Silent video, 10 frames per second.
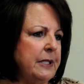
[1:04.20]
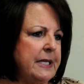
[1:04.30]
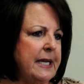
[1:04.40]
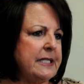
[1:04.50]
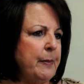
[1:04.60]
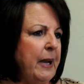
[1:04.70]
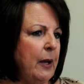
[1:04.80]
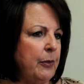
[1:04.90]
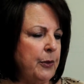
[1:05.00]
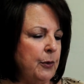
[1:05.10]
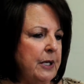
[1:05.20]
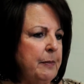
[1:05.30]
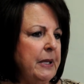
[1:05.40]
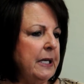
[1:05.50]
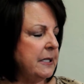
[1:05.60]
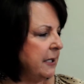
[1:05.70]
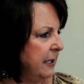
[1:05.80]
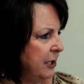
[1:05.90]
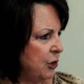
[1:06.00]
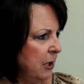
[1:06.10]
takes about 30 minutes
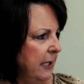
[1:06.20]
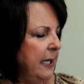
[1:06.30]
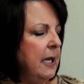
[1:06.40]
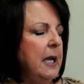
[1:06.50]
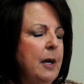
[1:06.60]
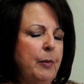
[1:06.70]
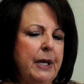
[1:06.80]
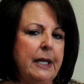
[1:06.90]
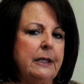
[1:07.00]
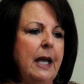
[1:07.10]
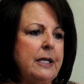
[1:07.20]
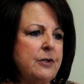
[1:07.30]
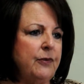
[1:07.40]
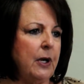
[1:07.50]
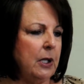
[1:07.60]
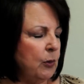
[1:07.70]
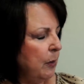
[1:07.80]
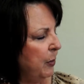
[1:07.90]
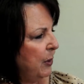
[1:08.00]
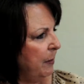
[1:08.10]
initially, but I'd like to follow
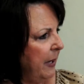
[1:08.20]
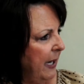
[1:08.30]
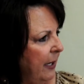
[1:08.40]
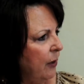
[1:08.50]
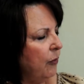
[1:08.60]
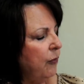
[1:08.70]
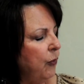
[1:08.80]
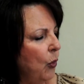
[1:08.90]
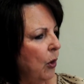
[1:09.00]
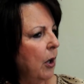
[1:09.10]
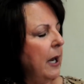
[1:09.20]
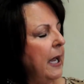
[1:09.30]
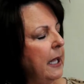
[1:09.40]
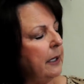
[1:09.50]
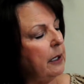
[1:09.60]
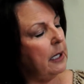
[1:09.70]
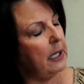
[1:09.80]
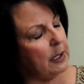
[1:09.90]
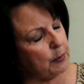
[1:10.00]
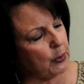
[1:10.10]
up with the buyer for an
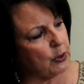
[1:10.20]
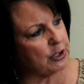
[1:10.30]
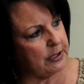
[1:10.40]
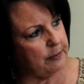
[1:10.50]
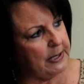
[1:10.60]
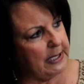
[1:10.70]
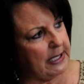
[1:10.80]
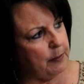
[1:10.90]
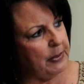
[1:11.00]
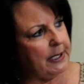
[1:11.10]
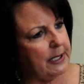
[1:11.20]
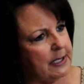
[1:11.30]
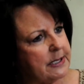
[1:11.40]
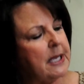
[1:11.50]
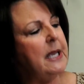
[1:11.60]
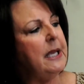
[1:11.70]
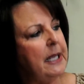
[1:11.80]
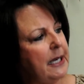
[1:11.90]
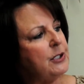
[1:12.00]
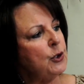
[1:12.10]
in-person meeting because
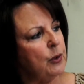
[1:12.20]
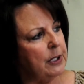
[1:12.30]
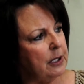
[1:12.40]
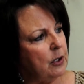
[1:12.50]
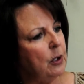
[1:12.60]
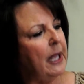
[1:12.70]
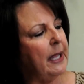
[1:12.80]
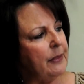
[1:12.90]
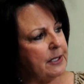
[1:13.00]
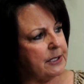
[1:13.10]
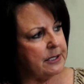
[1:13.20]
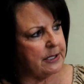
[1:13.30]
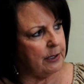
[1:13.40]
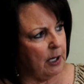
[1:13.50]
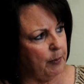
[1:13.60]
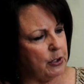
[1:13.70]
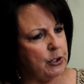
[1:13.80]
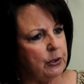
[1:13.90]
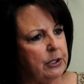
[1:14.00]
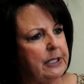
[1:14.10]
it is critical, and this is an
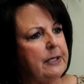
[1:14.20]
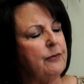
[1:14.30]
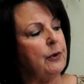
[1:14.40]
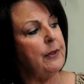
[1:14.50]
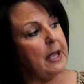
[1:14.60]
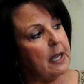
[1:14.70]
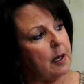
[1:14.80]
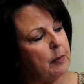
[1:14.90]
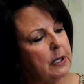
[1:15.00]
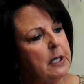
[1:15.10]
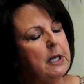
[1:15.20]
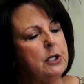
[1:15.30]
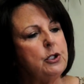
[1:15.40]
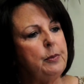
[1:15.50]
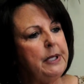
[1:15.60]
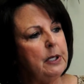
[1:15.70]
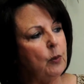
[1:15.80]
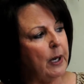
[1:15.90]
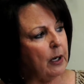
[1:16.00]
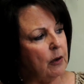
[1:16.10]
opportunity for them to be
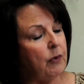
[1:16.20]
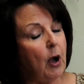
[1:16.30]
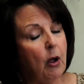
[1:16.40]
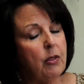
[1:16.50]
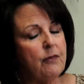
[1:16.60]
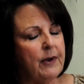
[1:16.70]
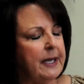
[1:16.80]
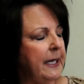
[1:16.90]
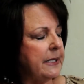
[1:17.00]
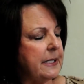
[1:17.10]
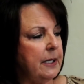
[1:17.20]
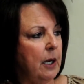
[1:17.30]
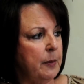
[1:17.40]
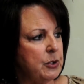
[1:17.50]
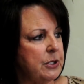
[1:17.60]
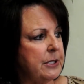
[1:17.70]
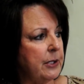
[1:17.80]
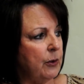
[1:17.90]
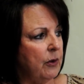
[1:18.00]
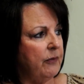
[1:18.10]
aware of all the financing options
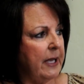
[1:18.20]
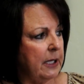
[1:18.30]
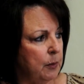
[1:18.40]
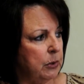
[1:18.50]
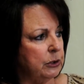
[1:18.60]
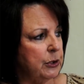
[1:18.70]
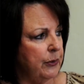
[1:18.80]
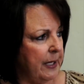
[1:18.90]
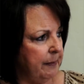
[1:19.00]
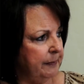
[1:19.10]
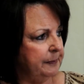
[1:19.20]
that are available to them.